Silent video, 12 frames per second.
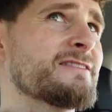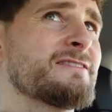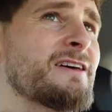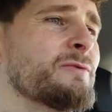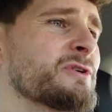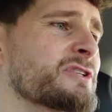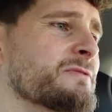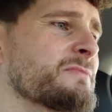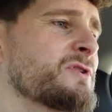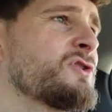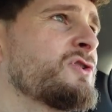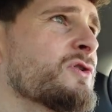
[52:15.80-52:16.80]
there were
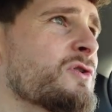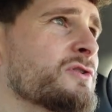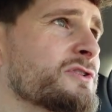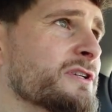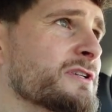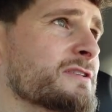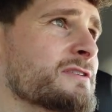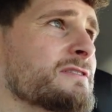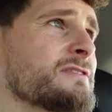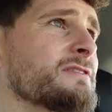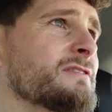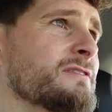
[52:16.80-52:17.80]
some gorgeous
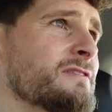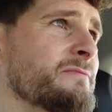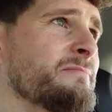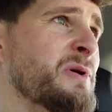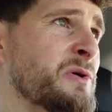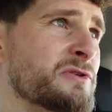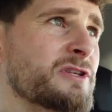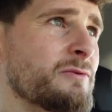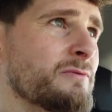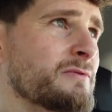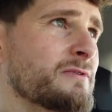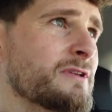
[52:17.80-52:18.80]
boots
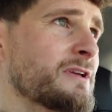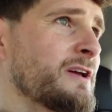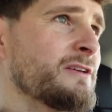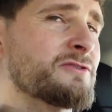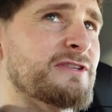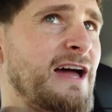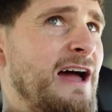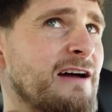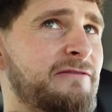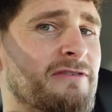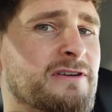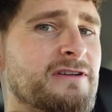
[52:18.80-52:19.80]
that I used to
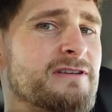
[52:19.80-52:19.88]
have.